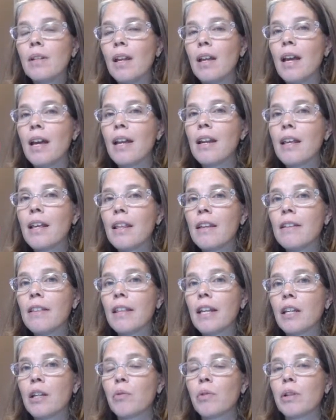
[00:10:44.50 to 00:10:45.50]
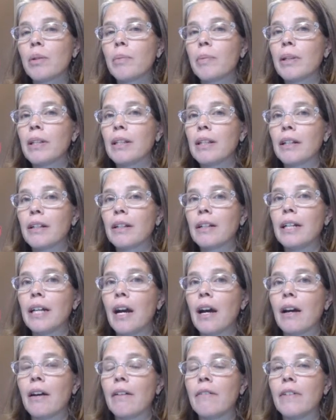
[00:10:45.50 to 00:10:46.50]
Another thing you want to be leery
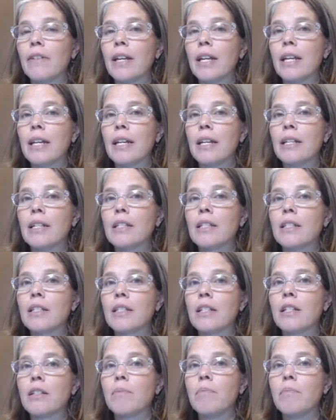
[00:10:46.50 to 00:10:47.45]
of is